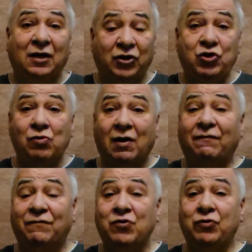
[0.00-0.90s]
You are
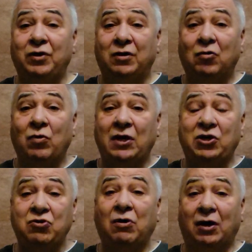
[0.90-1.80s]
food when
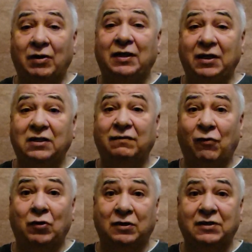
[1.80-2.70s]
you are in this
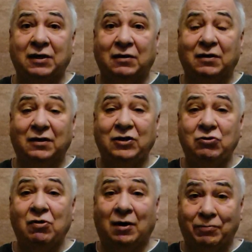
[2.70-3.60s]
forest here.
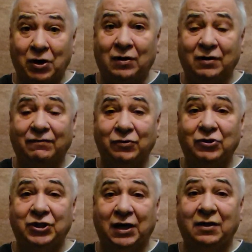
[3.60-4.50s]
You are part of the food
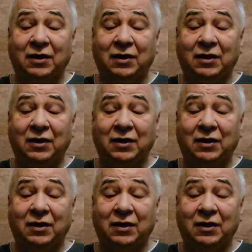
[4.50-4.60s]
chain.